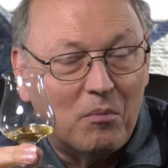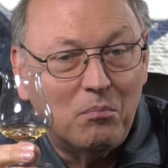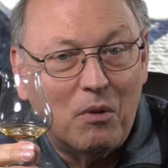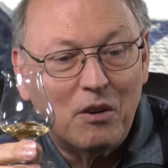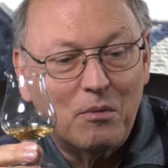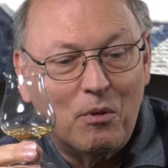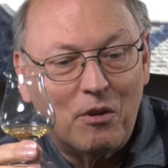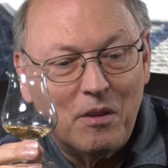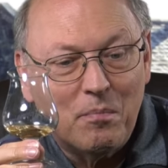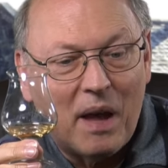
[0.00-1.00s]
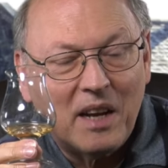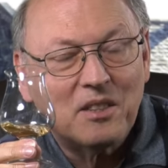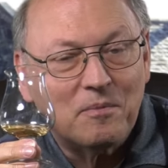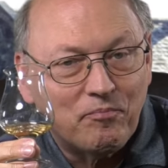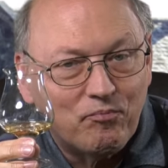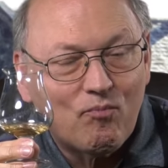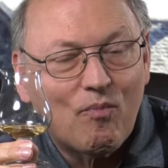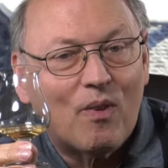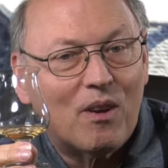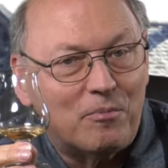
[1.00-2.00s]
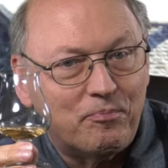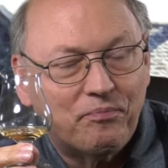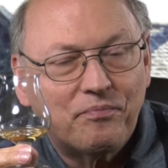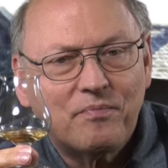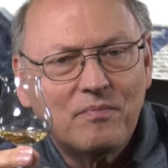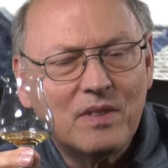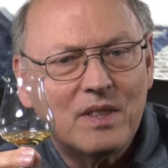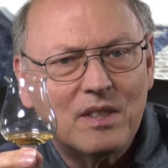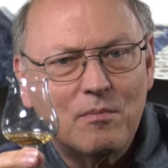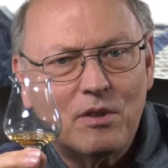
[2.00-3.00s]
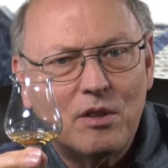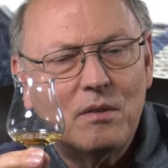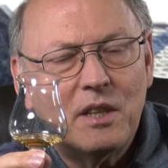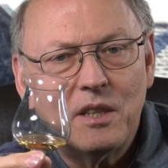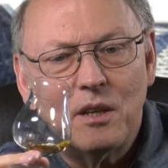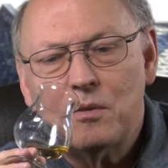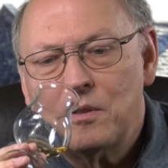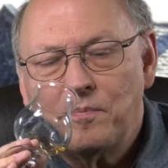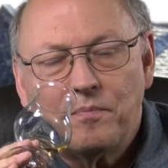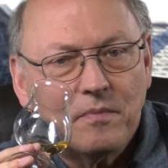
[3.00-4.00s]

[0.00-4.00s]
More and more impact. Some cooling note.